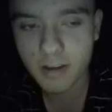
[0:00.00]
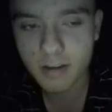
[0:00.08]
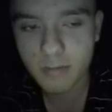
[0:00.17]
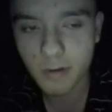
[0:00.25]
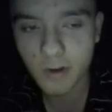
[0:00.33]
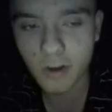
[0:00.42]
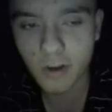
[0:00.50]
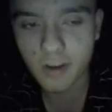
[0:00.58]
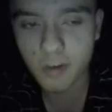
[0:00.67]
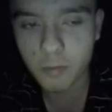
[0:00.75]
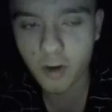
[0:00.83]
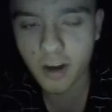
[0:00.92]
We were
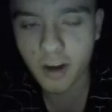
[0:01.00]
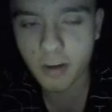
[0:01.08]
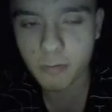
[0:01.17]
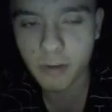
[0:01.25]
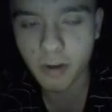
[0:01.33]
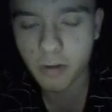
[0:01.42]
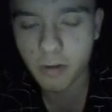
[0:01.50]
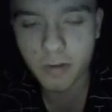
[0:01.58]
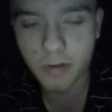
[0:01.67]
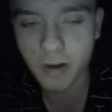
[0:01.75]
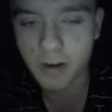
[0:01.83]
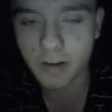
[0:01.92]
tossing bread and it was all
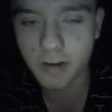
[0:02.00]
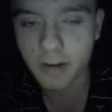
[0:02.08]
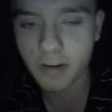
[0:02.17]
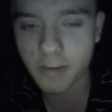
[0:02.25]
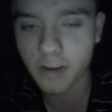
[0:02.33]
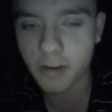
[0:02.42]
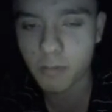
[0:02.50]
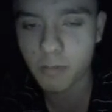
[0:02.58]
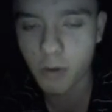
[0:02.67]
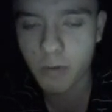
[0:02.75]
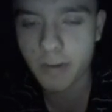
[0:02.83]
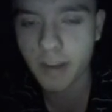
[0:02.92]
fun until you decided to
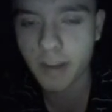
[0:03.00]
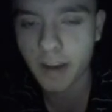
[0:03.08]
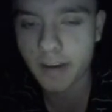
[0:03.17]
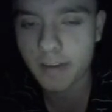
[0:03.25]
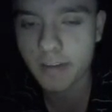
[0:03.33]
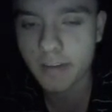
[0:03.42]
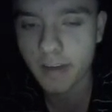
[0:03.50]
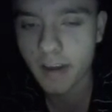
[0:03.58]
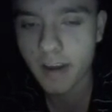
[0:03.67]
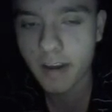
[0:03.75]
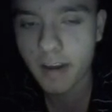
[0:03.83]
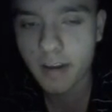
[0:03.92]
ruin things.
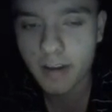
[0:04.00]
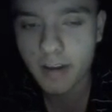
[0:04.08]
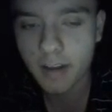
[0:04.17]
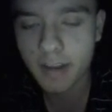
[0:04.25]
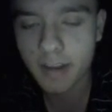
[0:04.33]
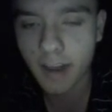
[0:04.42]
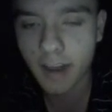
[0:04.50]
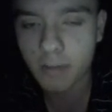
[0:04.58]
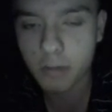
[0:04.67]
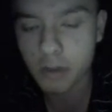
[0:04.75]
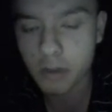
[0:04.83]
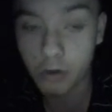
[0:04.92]
And then ask
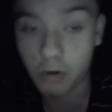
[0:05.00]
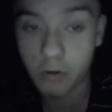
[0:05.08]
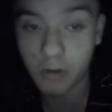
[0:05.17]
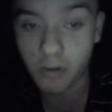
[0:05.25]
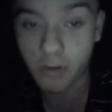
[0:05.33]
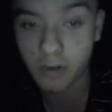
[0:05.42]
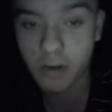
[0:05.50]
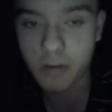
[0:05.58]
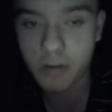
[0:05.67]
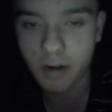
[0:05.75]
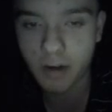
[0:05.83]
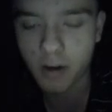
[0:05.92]
what Joel is good
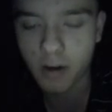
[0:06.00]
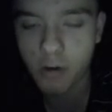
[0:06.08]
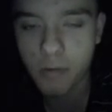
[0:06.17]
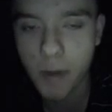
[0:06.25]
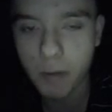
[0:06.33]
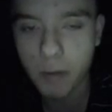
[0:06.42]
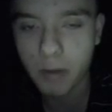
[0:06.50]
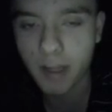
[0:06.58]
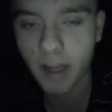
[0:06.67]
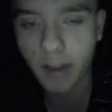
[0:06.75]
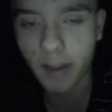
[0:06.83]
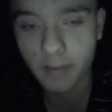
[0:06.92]
about. And who am I
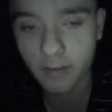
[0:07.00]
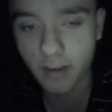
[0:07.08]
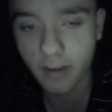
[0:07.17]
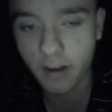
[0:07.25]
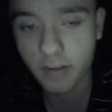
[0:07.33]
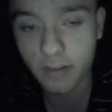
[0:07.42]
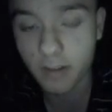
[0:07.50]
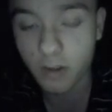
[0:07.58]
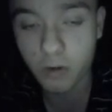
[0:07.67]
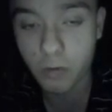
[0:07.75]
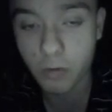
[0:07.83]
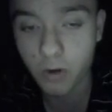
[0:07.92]
playing as exactly? The
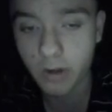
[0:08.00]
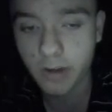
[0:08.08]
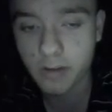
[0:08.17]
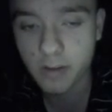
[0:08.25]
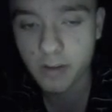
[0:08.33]
little boy?